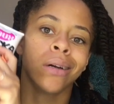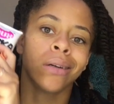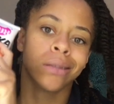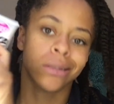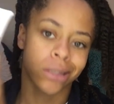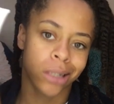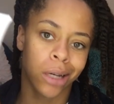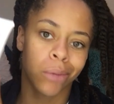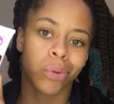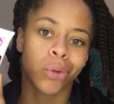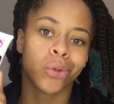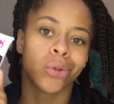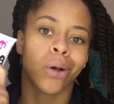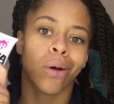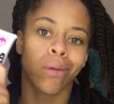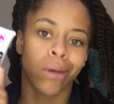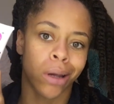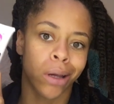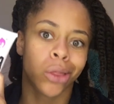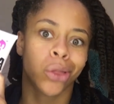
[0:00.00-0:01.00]
the shampoo is
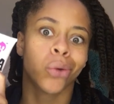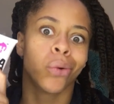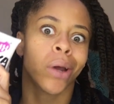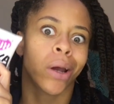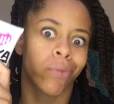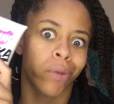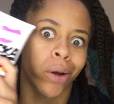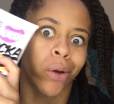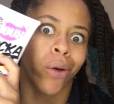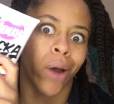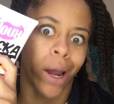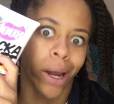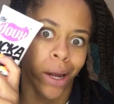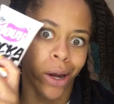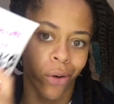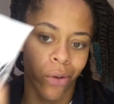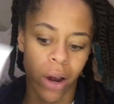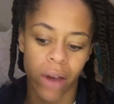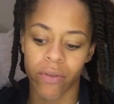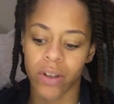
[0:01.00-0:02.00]
going to get through every crack
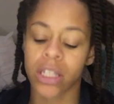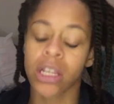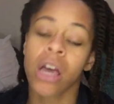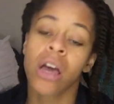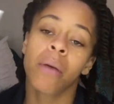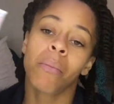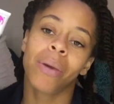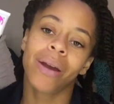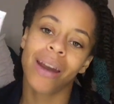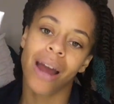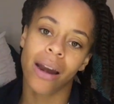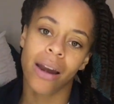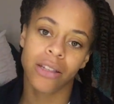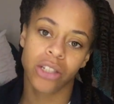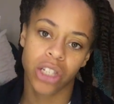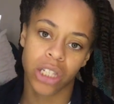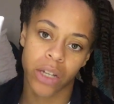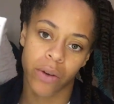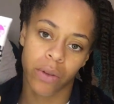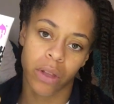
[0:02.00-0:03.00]
and crevice, but not
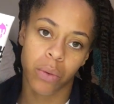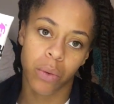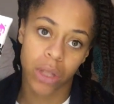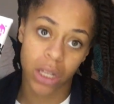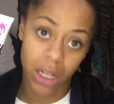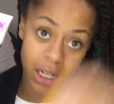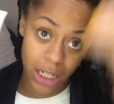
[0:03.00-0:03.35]
necessarily with the